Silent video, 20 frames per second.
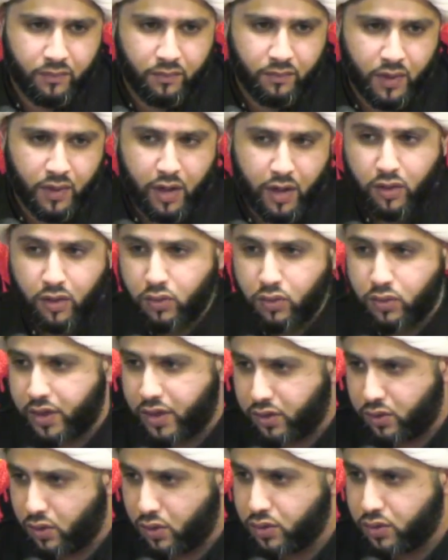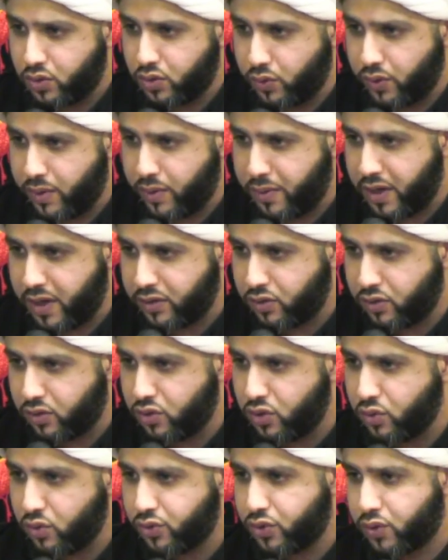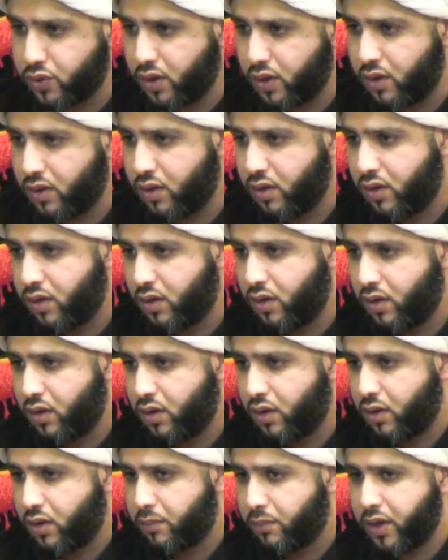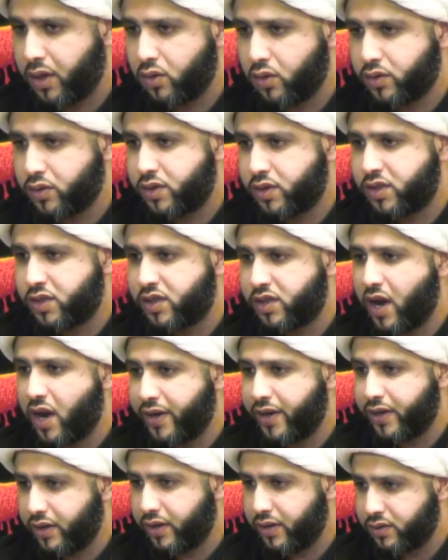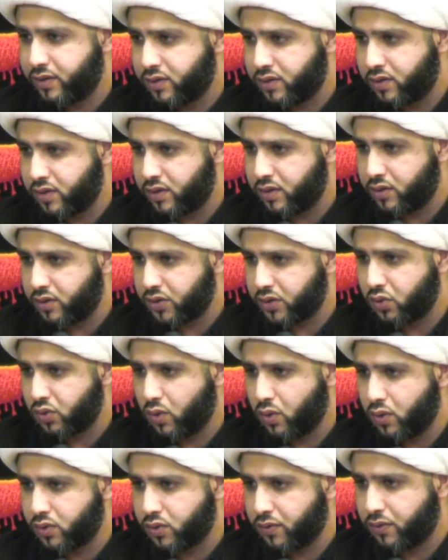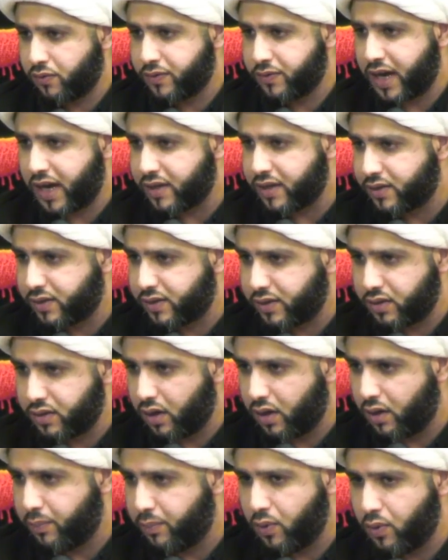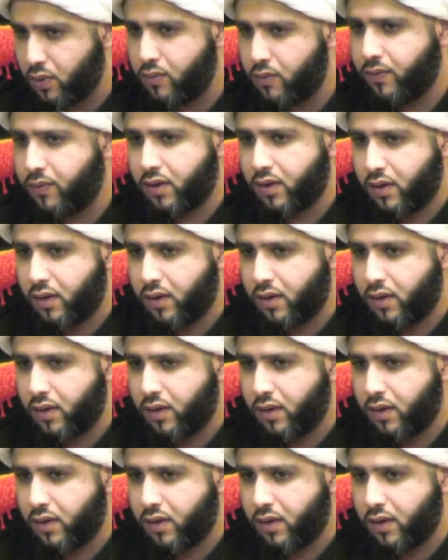Including those who remained neutral, because silence is a sort of tacit approval.